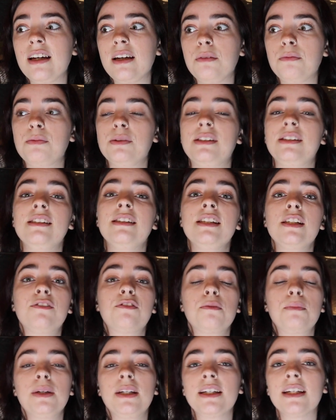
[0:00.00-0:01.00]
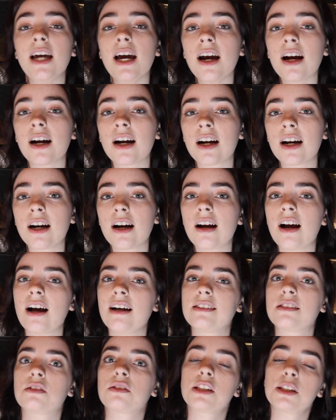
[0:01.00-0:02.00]
it was easy for me to get her
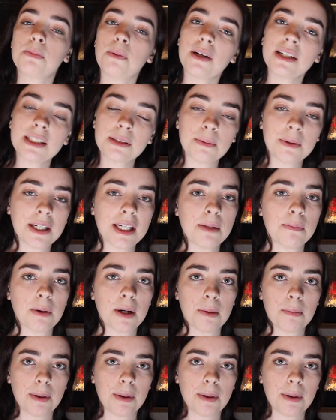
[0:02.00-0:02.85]
as a responsible keeper,